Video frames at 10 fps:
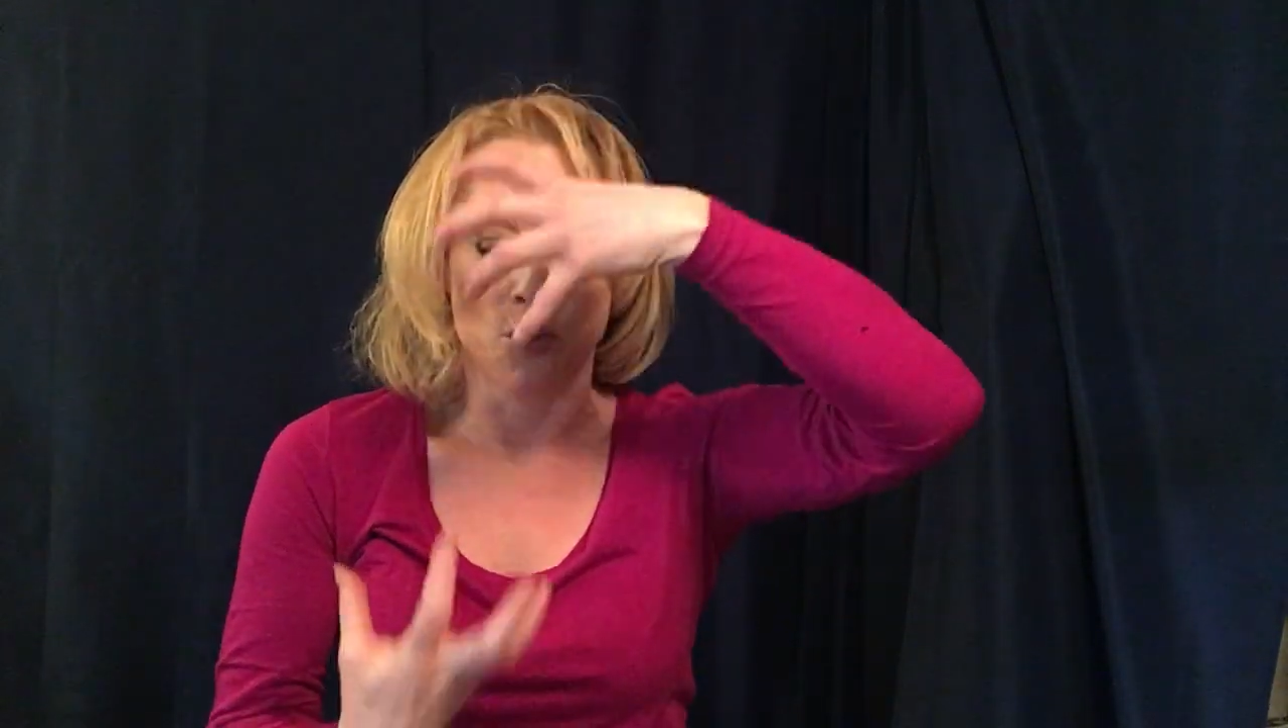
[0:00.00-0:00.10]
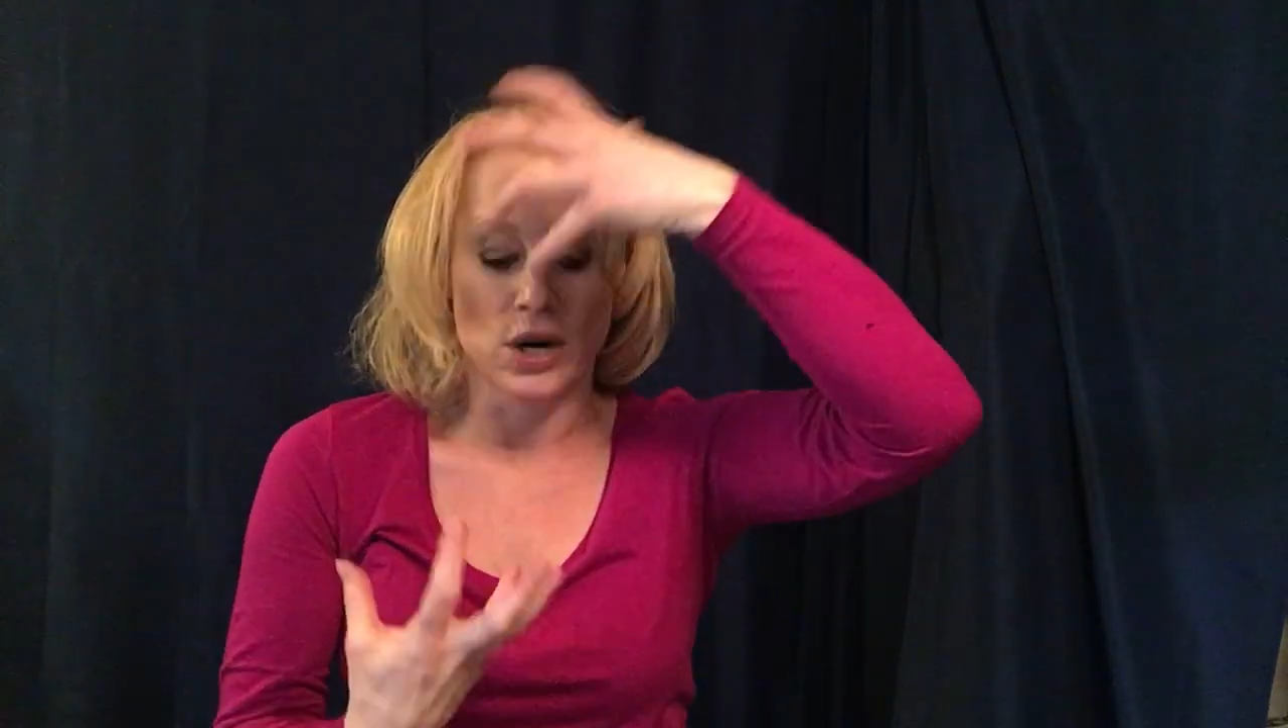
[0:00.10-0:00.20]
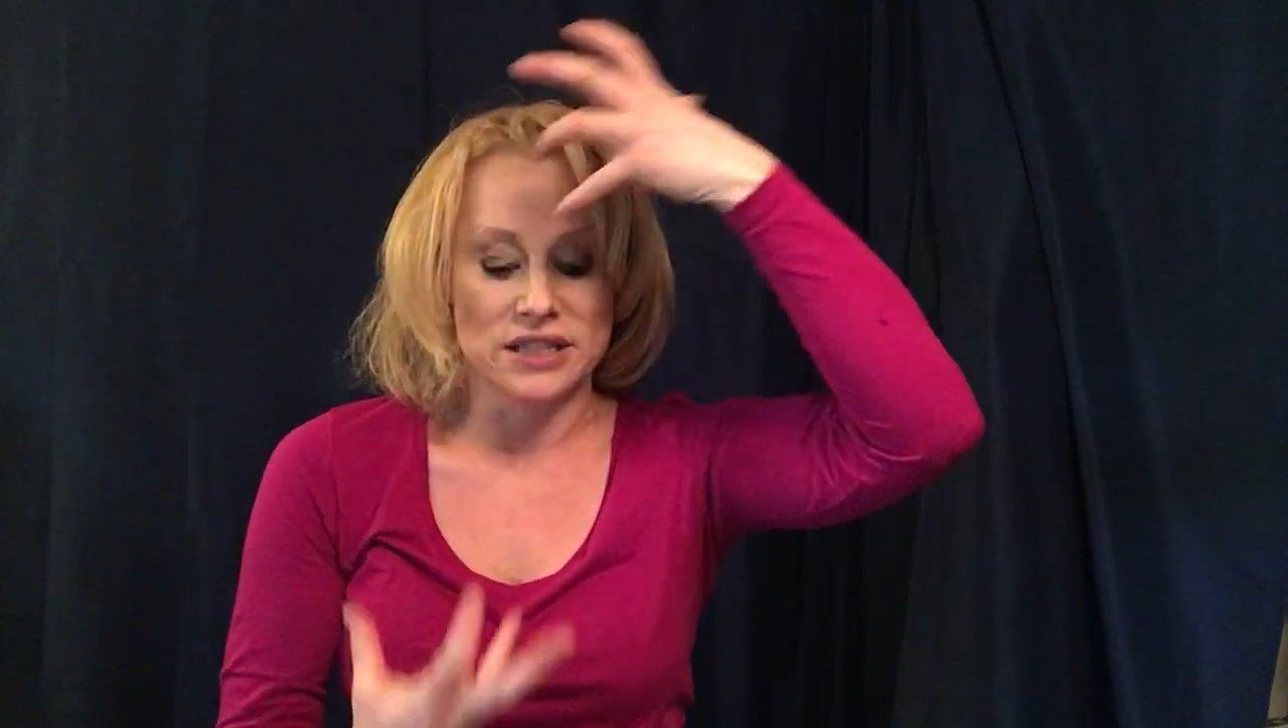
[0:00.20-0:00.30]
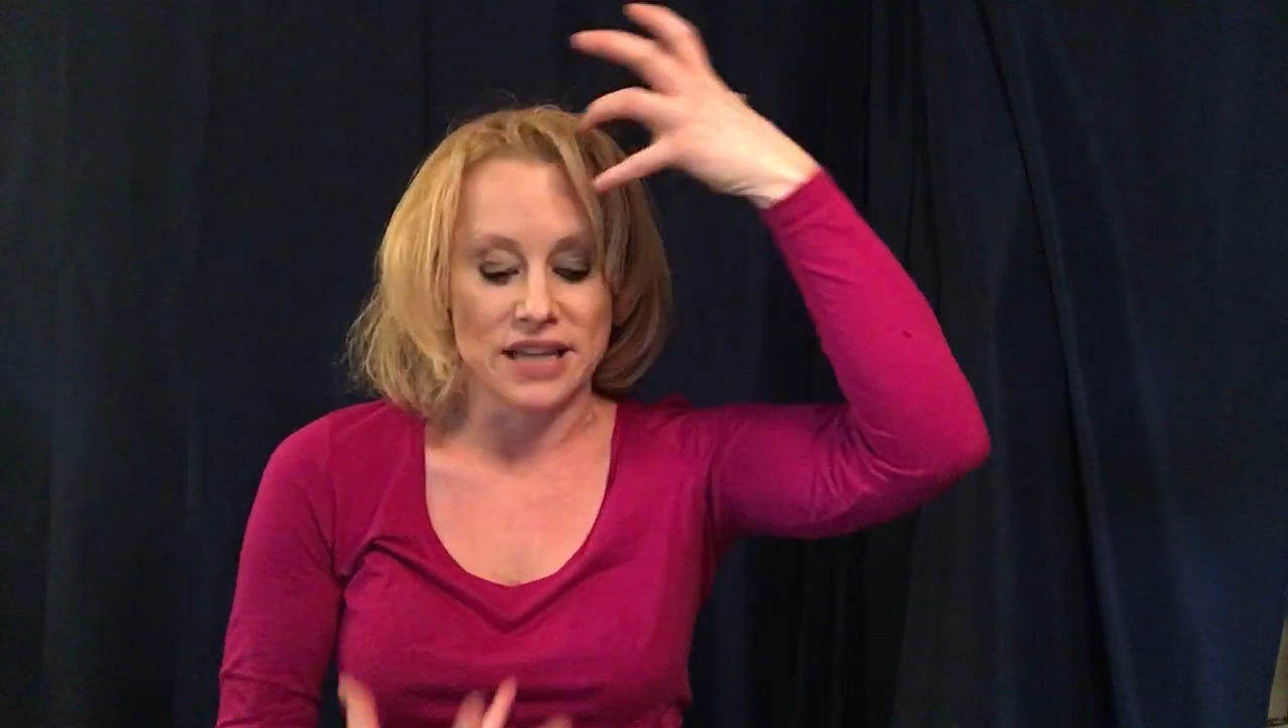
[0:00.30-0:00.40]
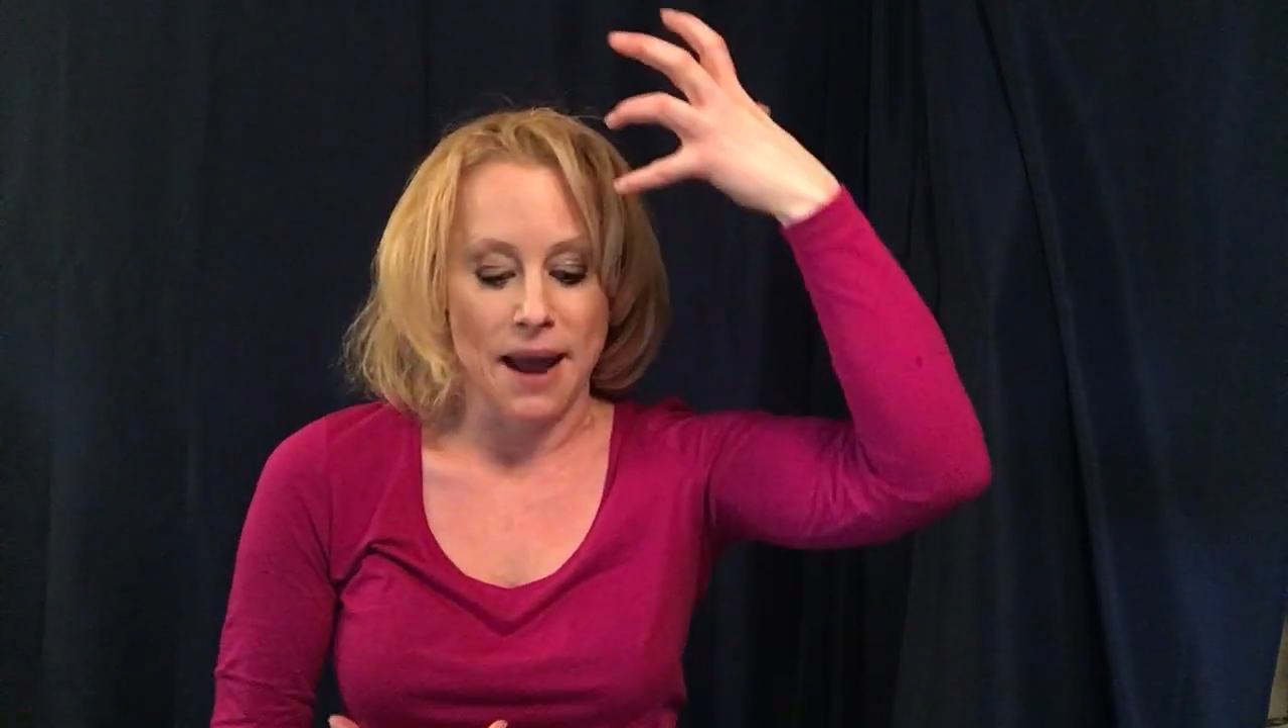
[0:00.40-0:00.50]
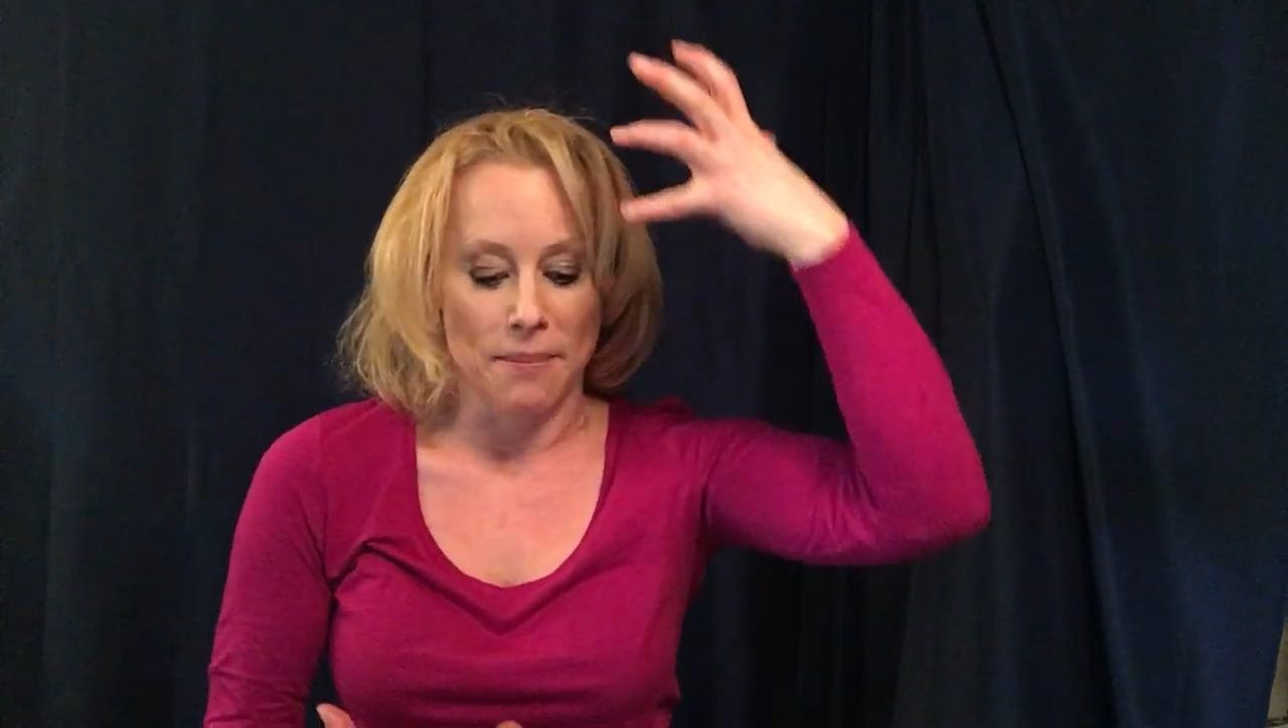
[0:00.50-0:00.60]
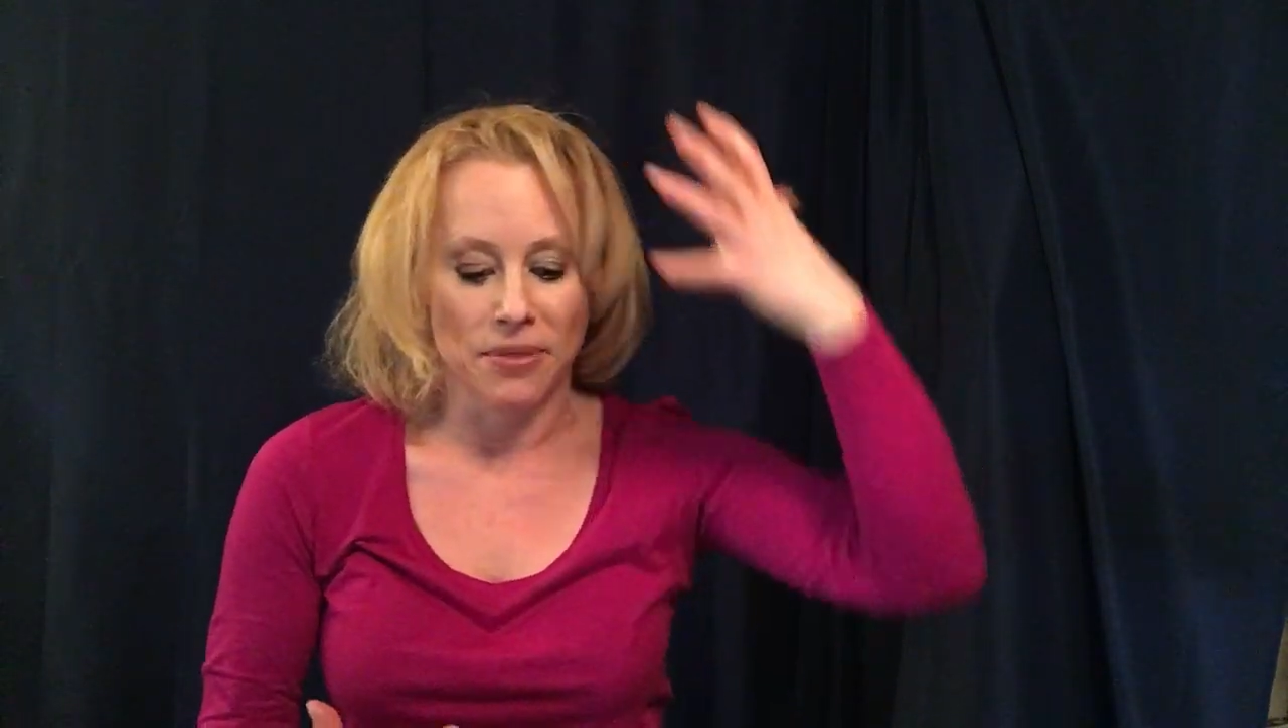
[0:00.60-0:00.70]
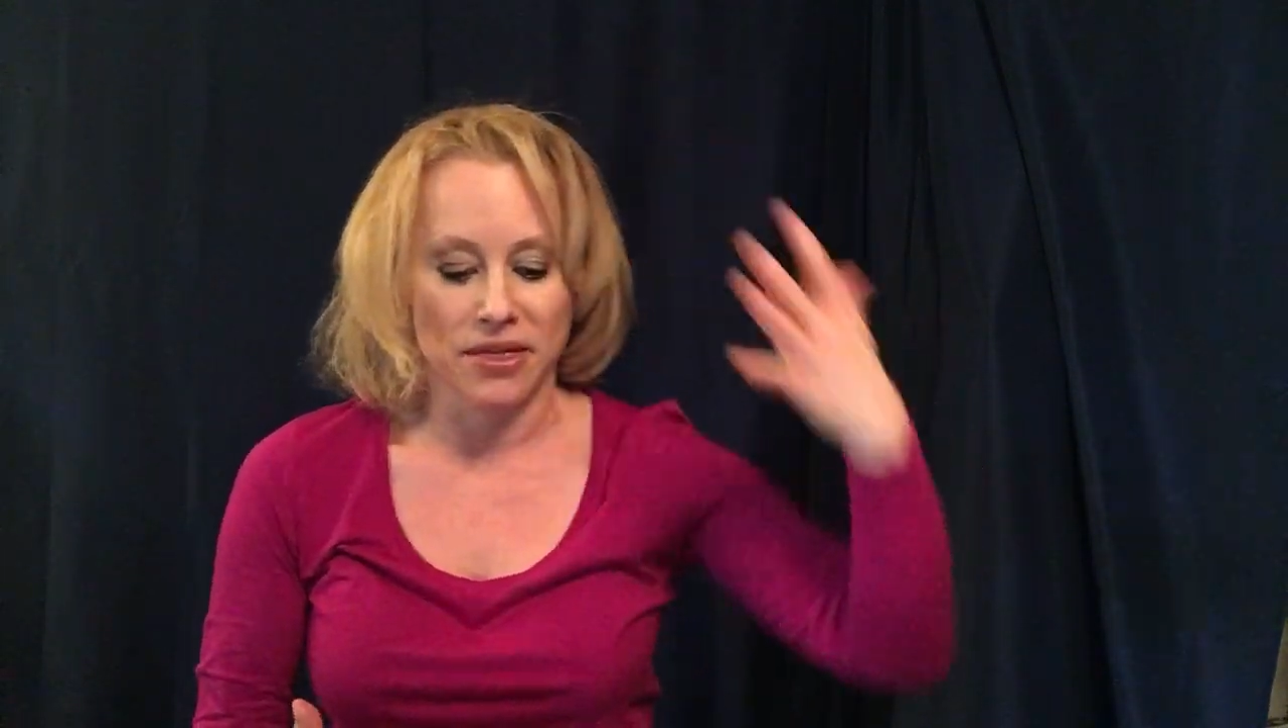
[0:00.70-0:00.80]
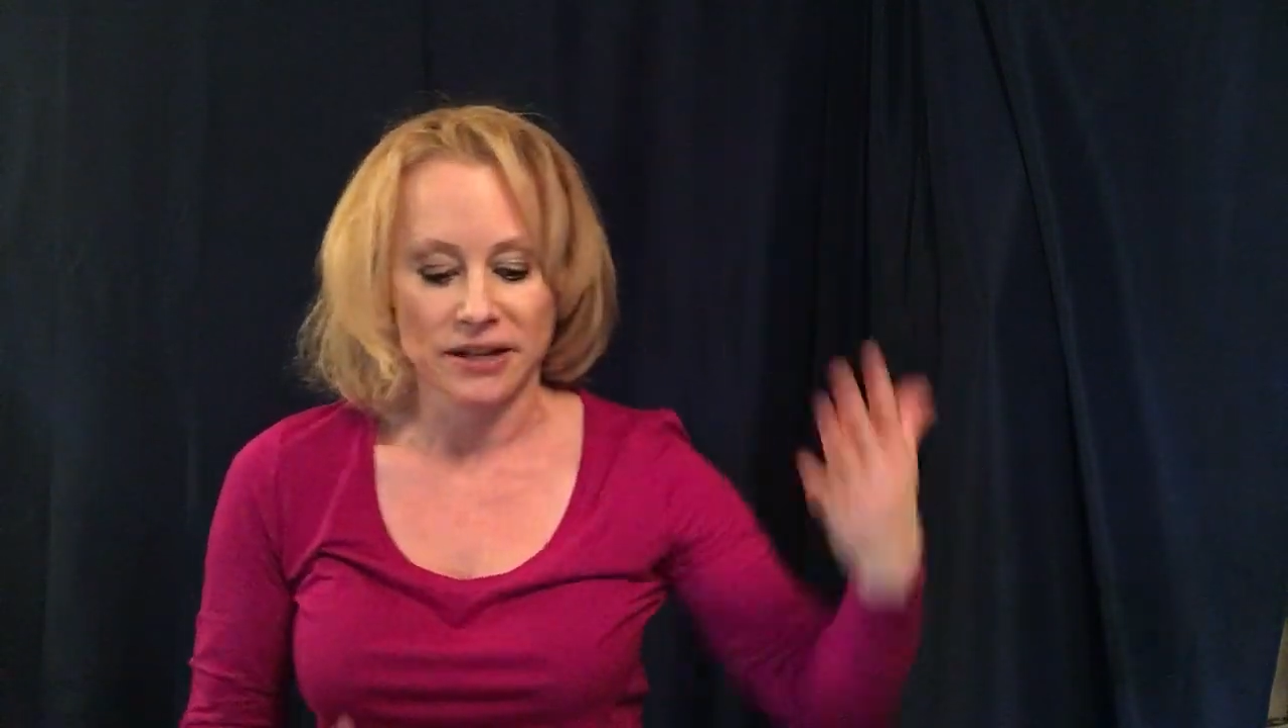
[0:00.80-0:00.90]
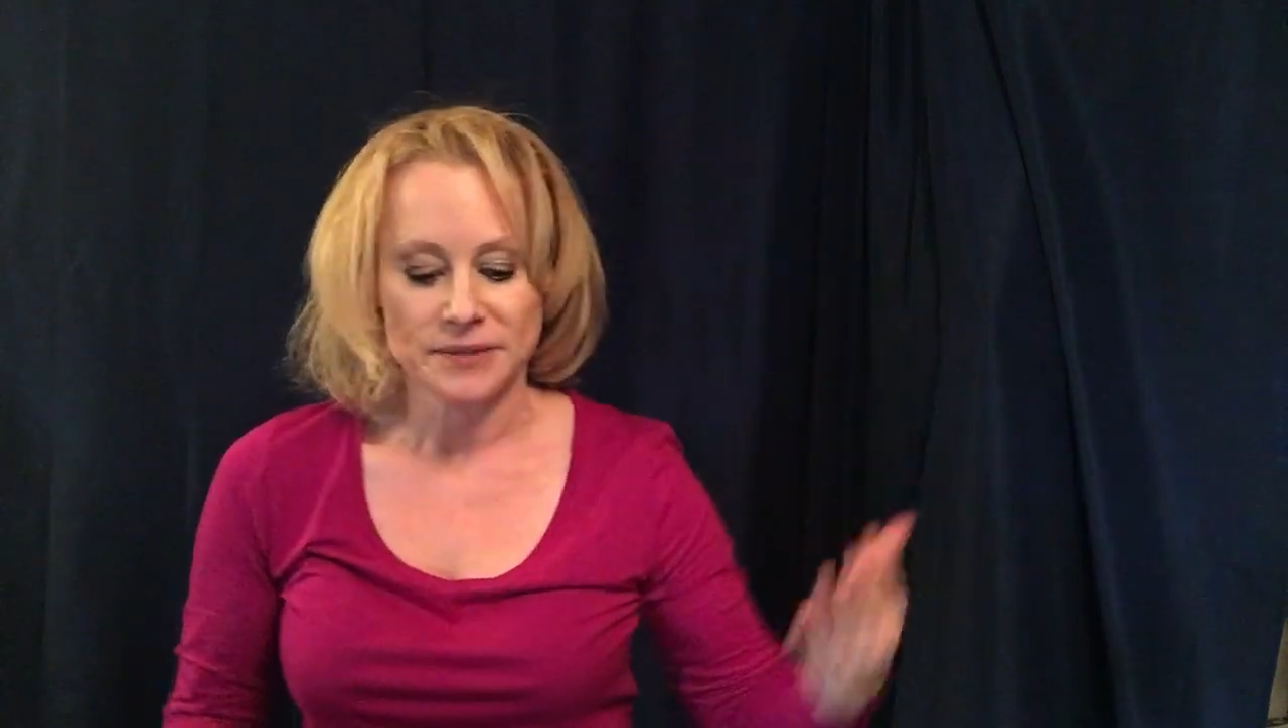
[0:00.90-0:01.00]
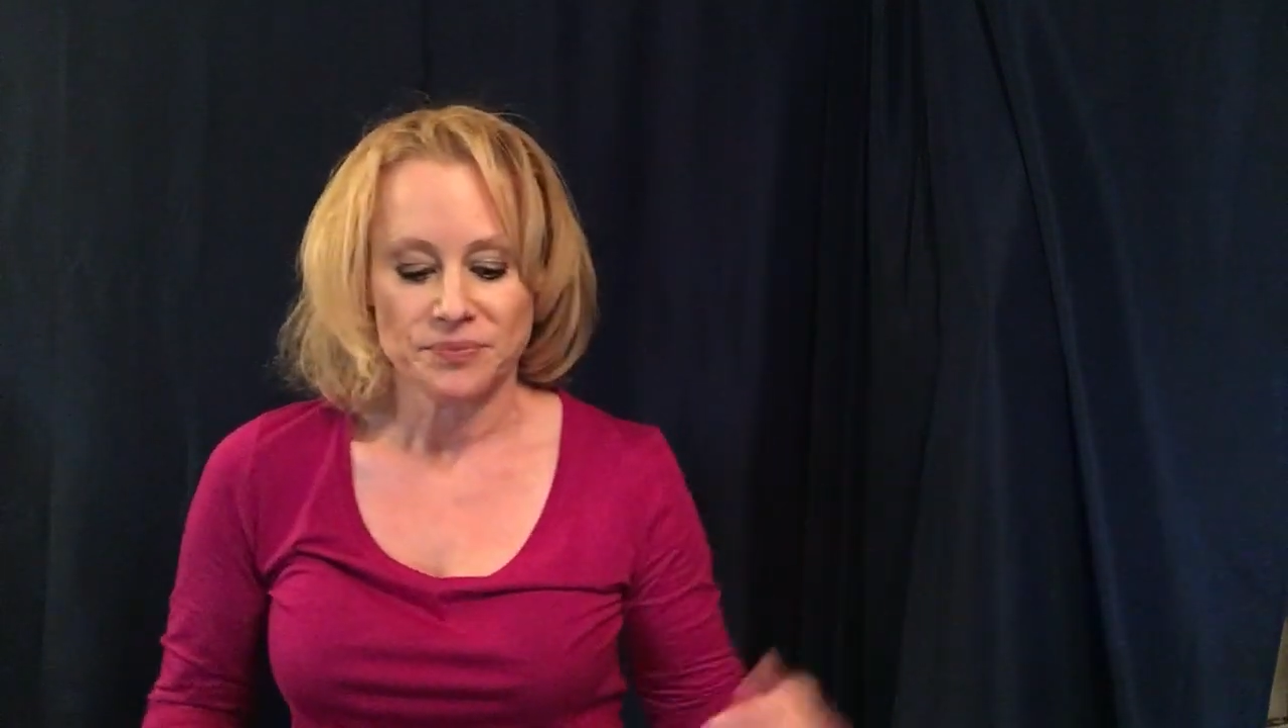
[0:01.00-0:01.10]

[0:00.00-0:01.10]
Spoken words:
more depth.